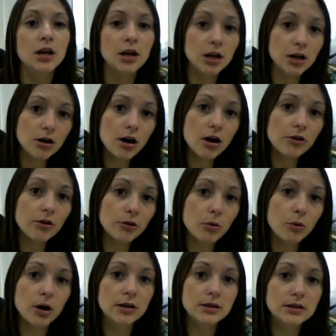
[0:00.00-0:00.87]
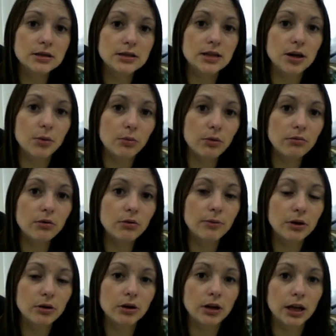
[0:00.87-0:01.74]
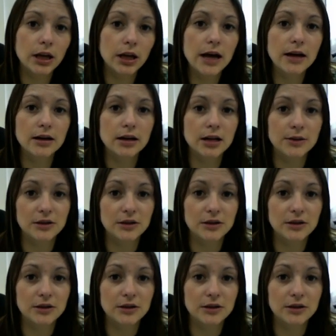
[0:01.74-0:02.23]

Here are the ones that we will be looking at